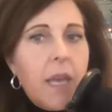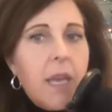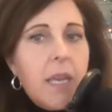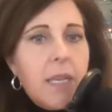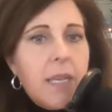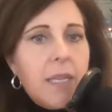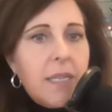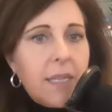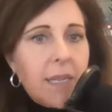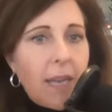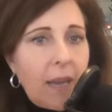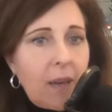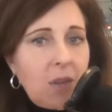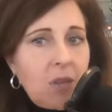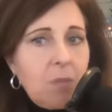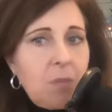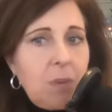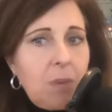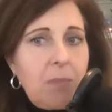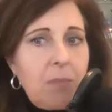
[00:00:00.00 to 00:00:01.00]

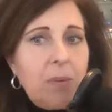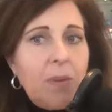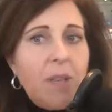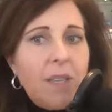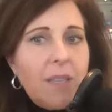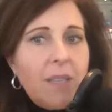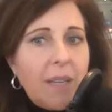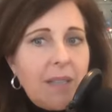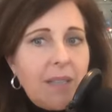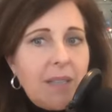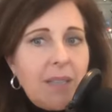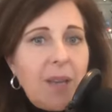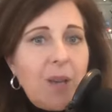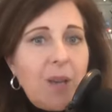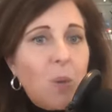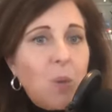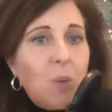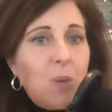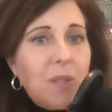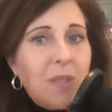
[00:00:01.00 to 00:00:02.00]
Salespeople, as I said,
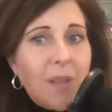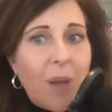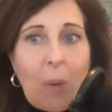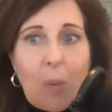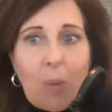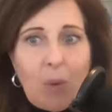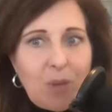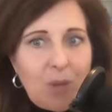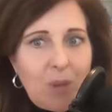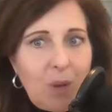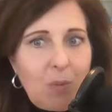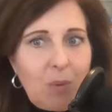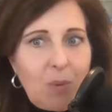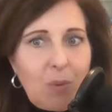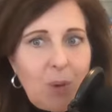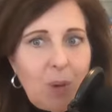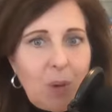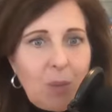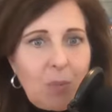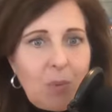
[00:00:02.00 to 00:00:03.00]
who sell with noble
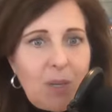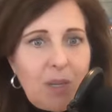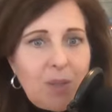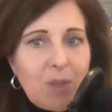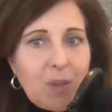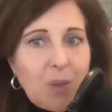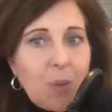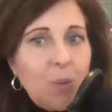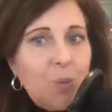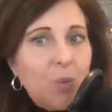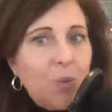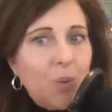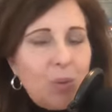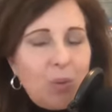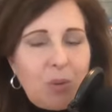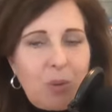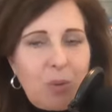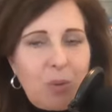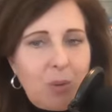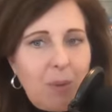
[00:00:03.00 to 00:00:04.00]
purpose, who
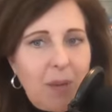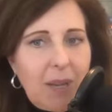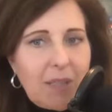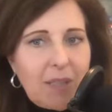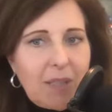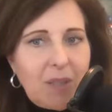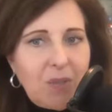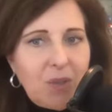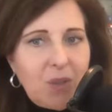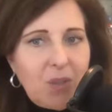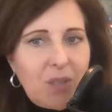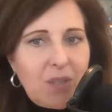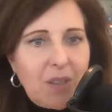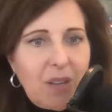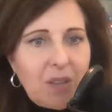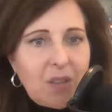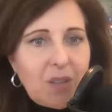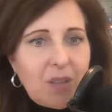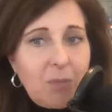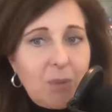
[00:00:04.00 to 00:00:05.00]
truly want to make a difference to
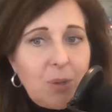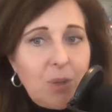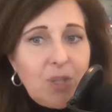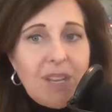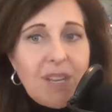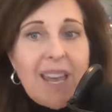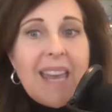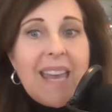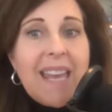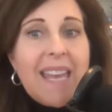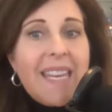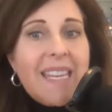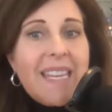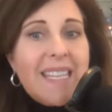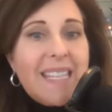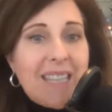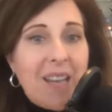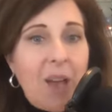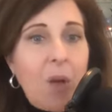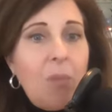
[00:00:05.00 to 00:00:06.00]
customers,
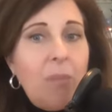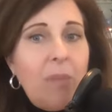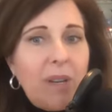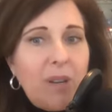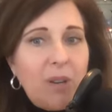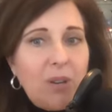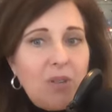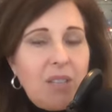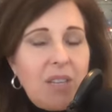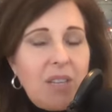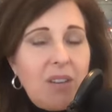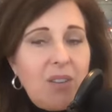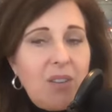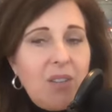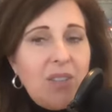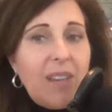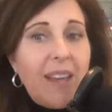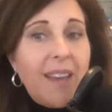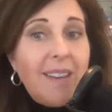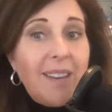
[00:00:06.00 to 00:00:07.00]
sell bigger
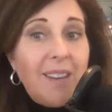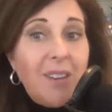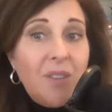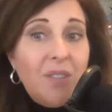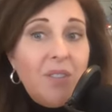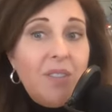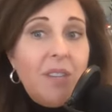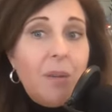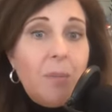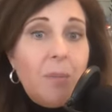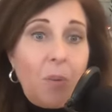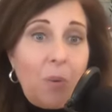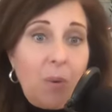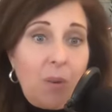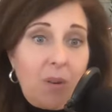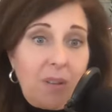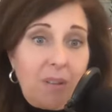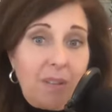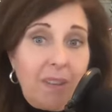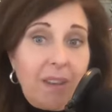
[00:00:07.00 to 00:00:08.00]
deals. And here's the
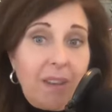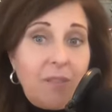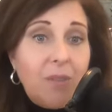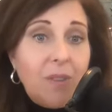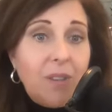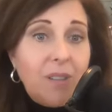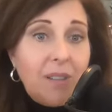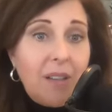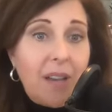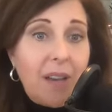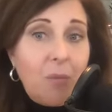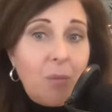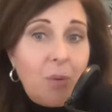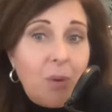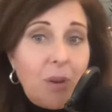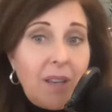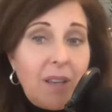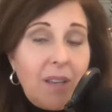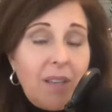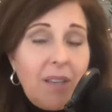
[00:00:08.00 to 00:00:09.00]
important thing for the time we're
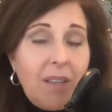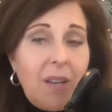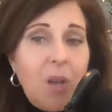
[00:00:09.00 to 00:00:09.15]
in: